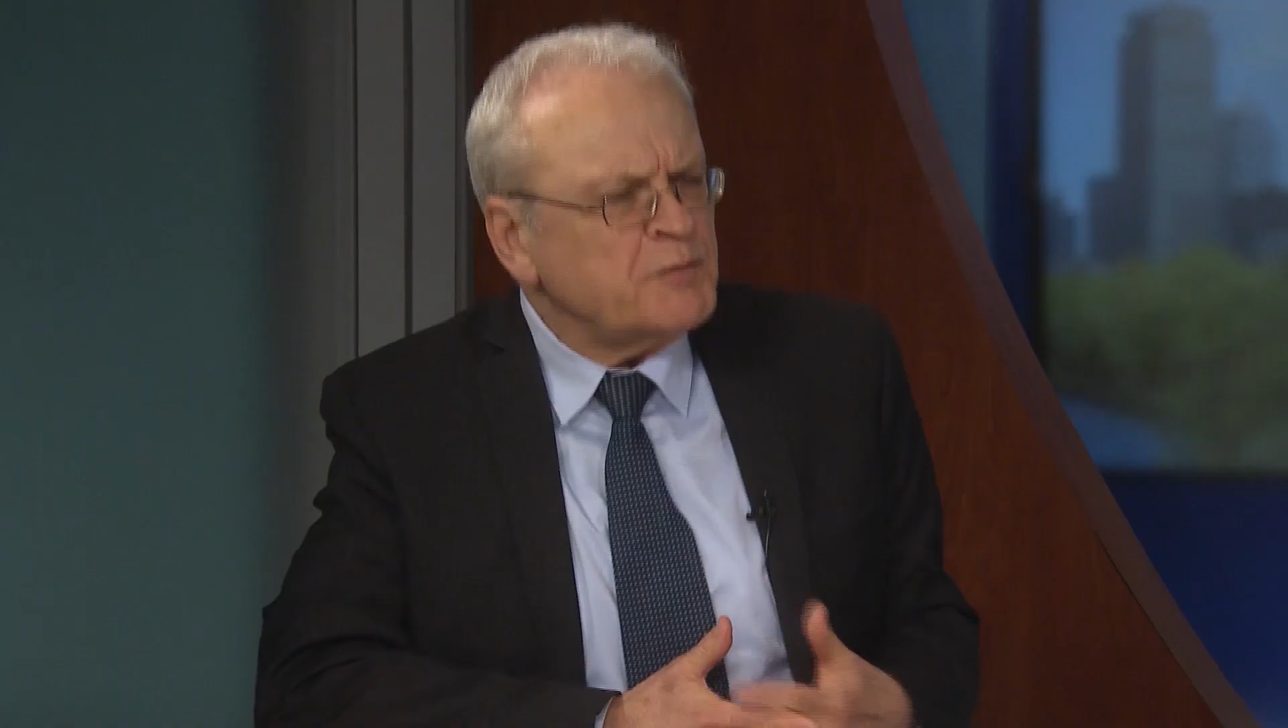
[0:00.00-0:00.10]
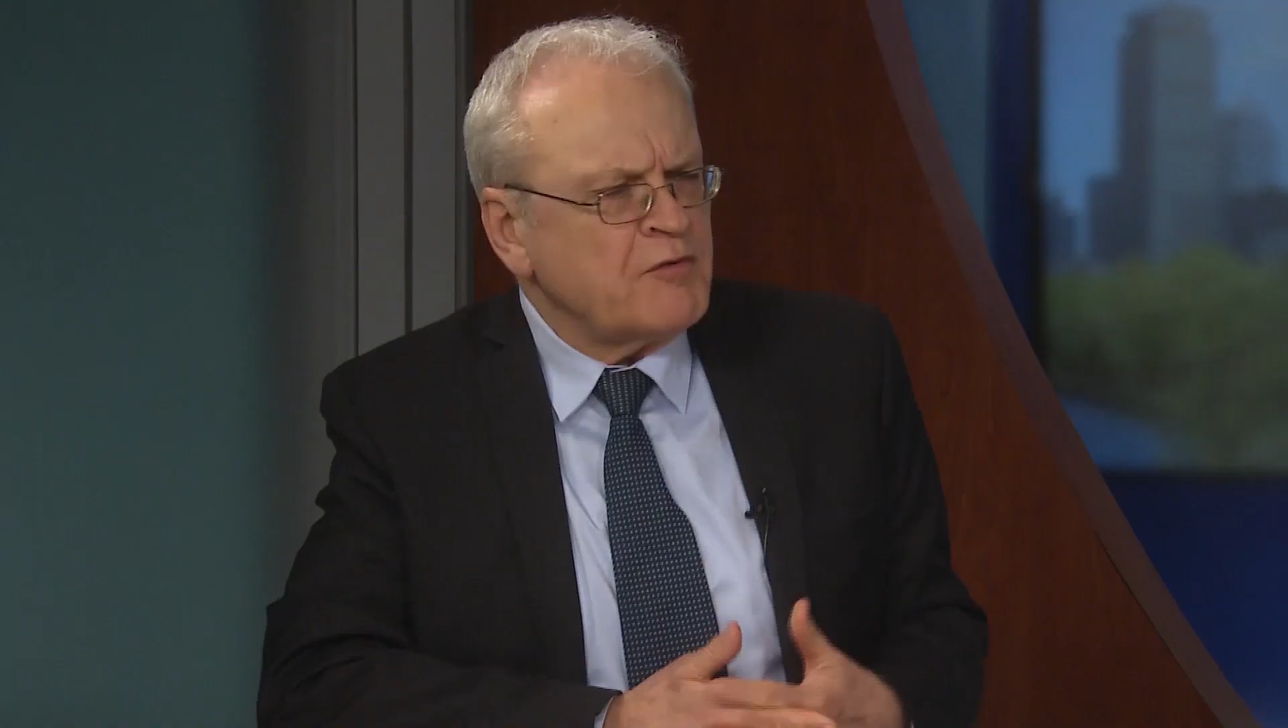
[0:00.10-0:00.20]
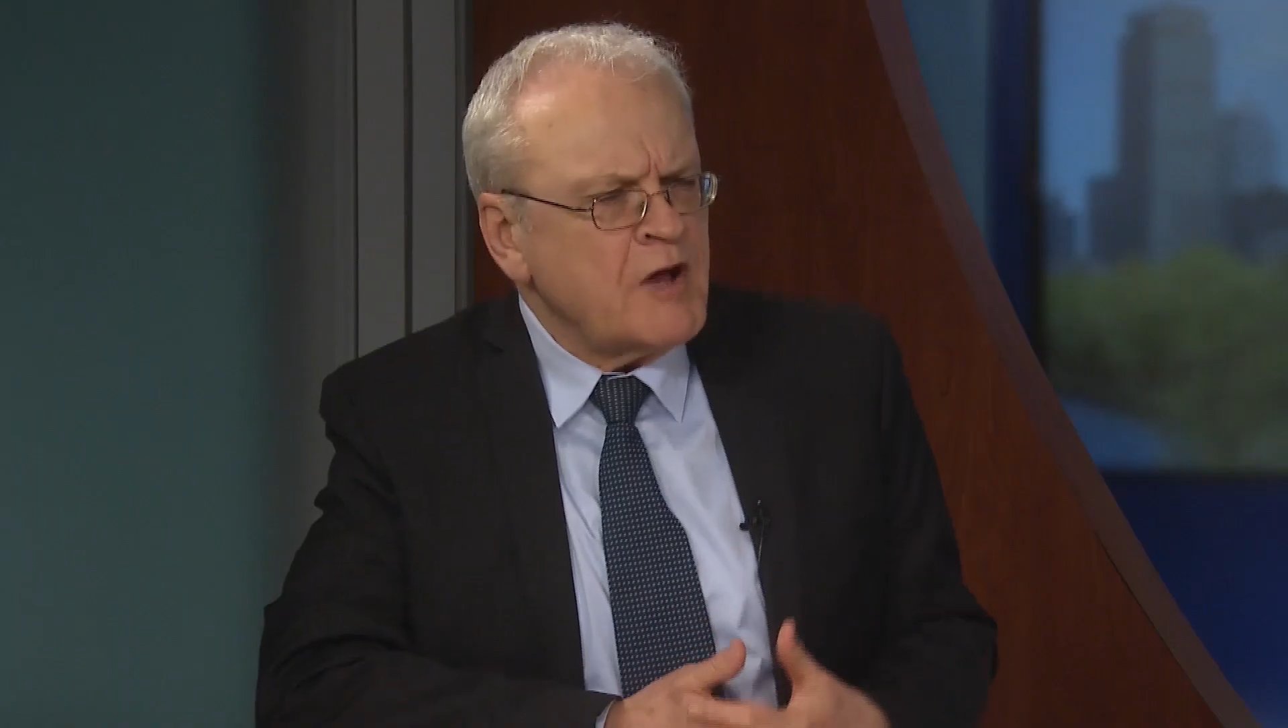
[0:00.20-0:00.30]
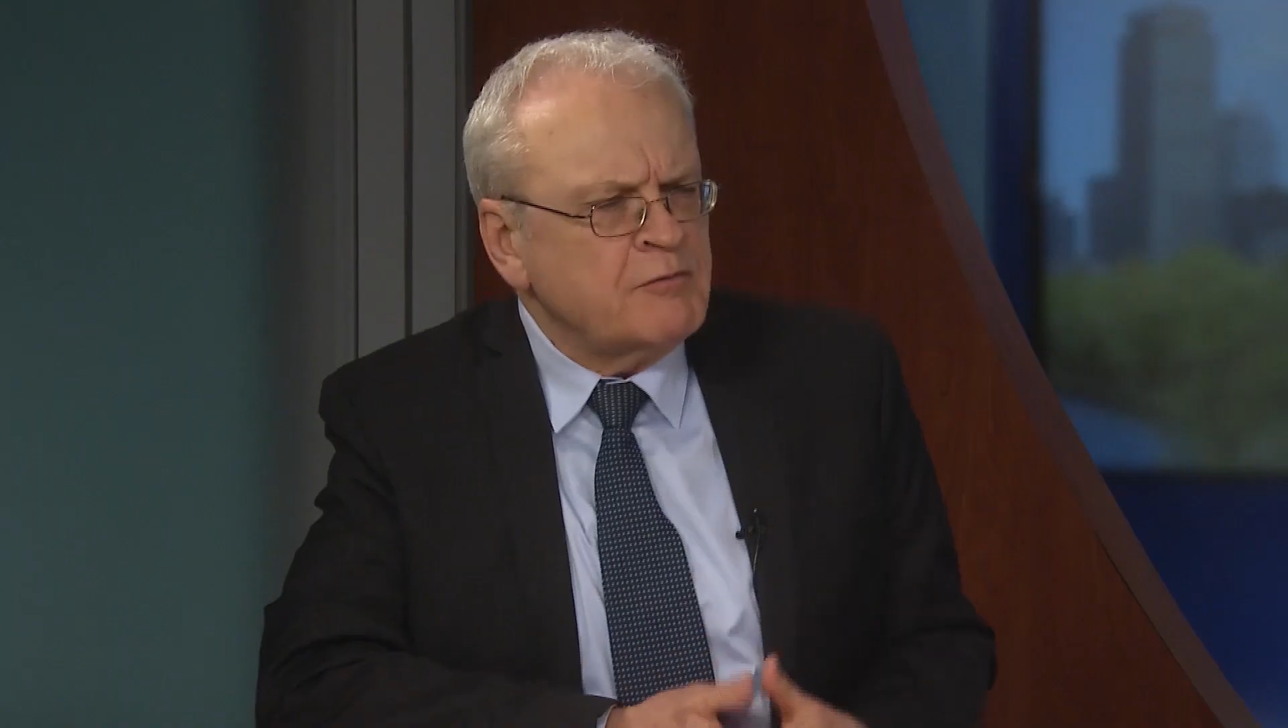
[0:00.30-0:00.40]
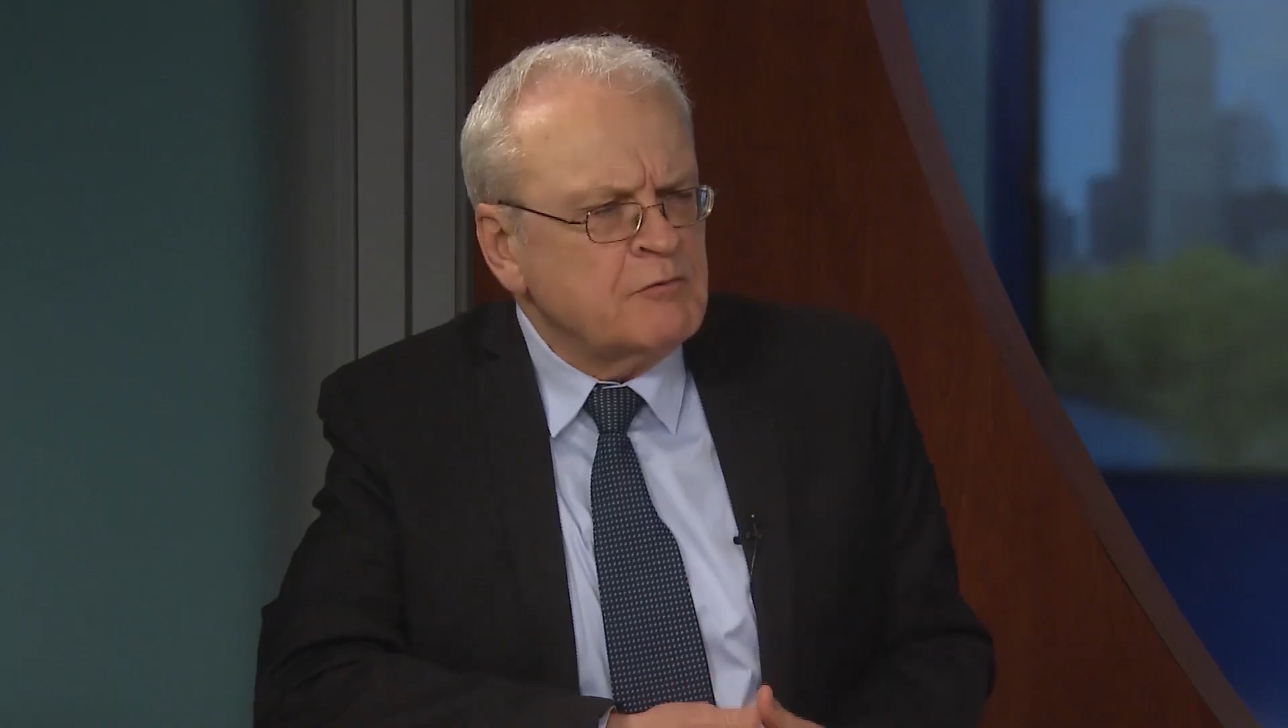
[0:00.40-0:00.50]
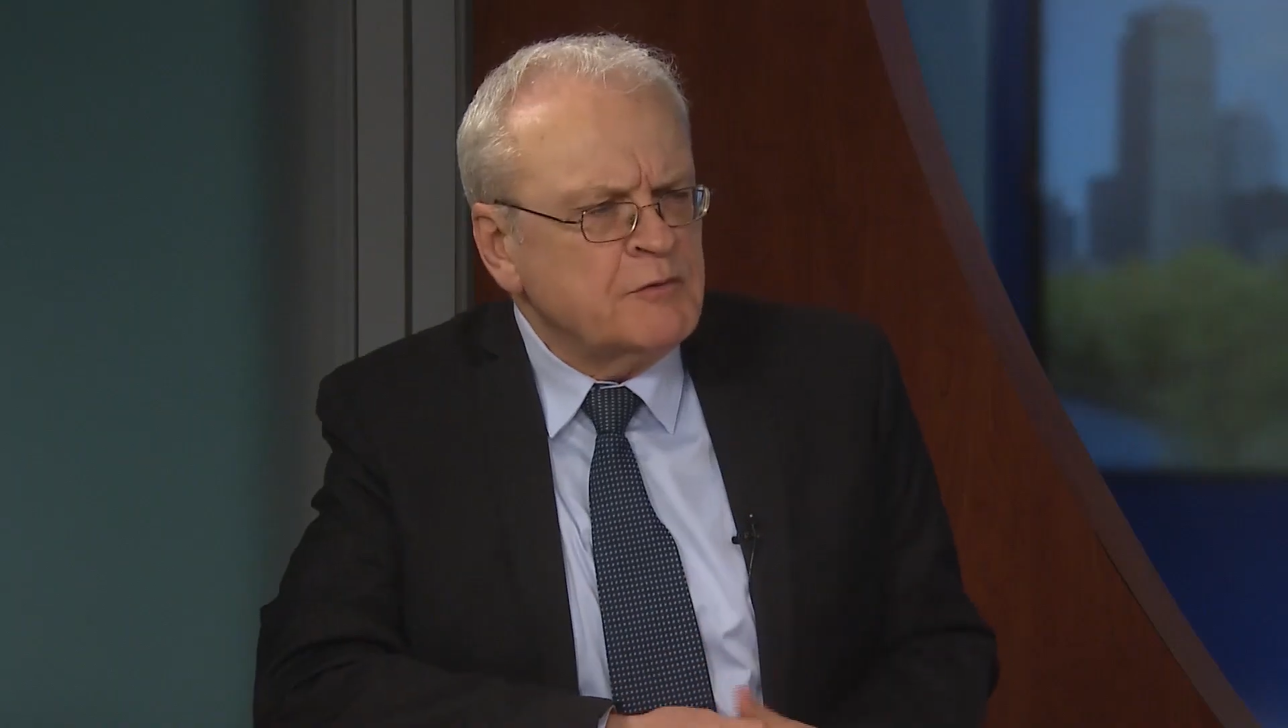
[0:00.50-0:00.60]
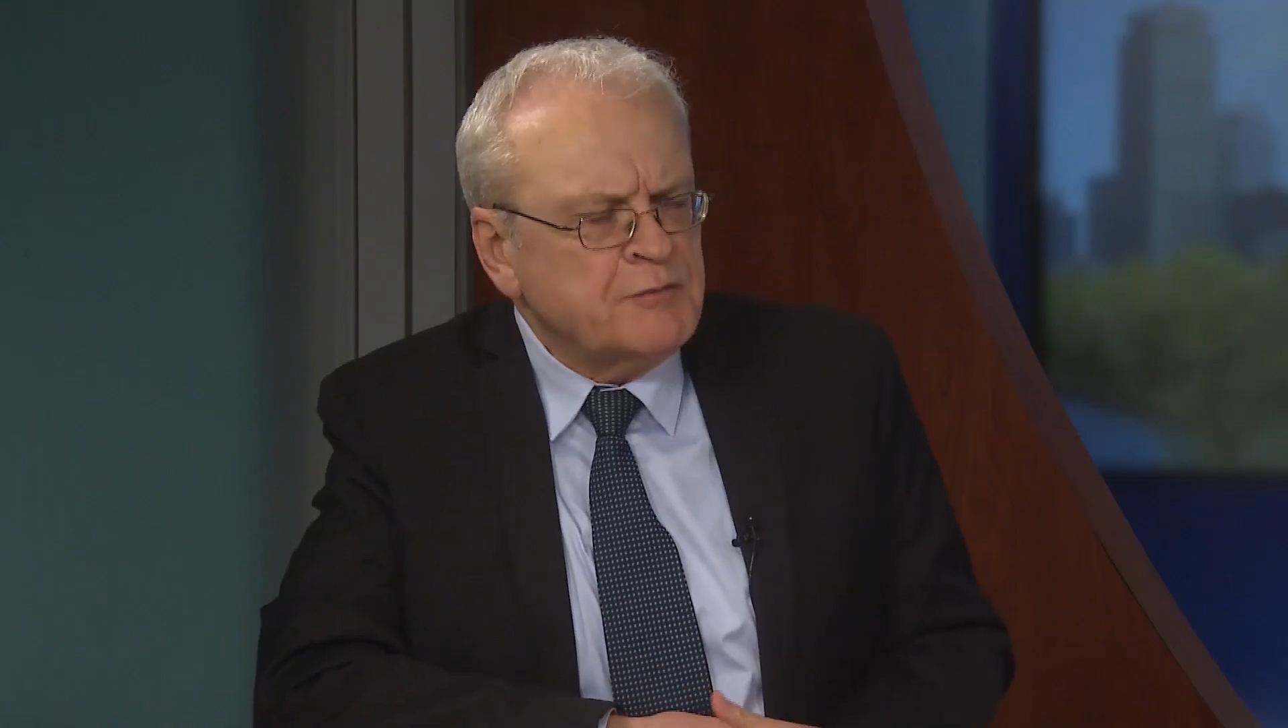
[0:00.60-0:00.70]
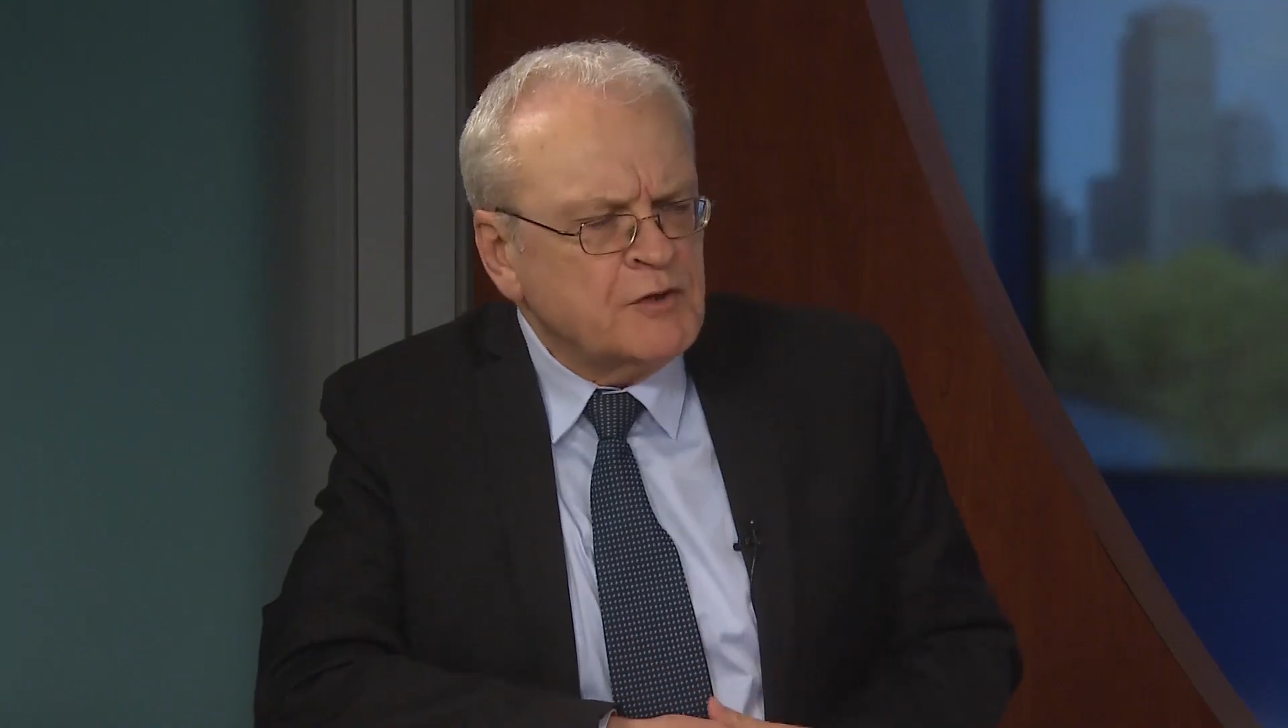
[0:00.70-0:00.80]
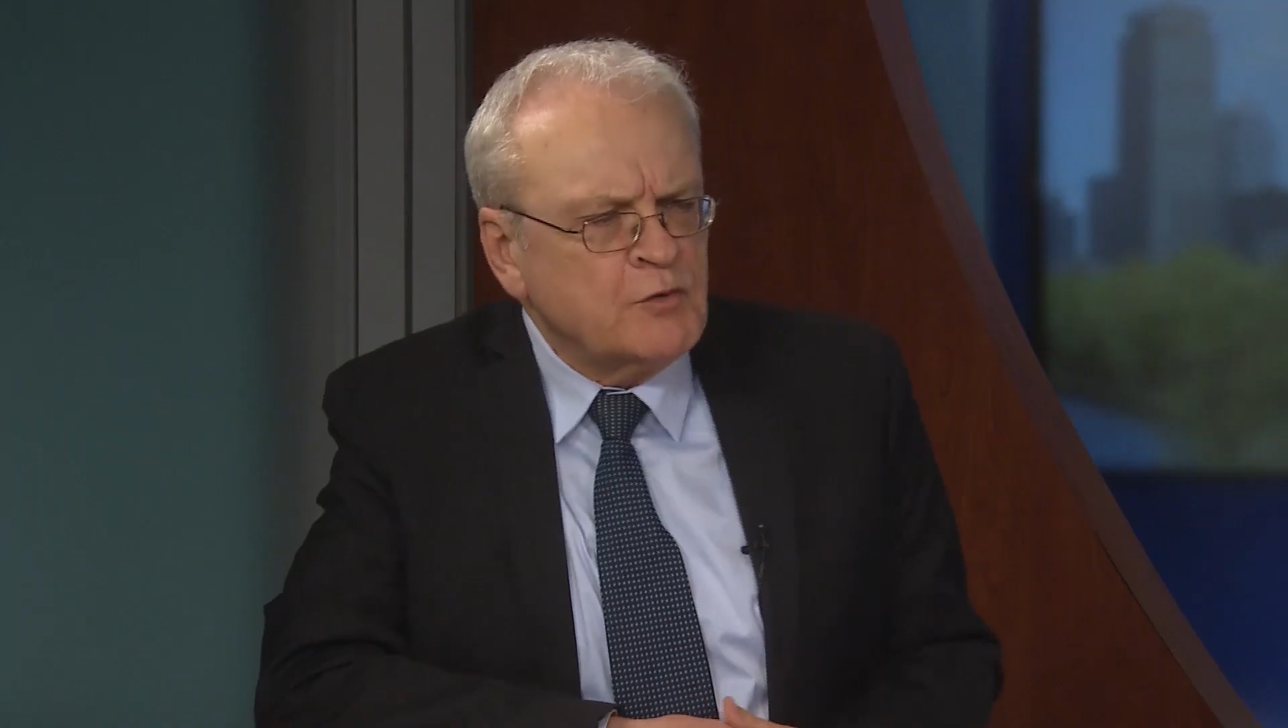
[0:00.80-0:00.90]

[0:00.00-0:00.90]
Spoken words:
the problem with big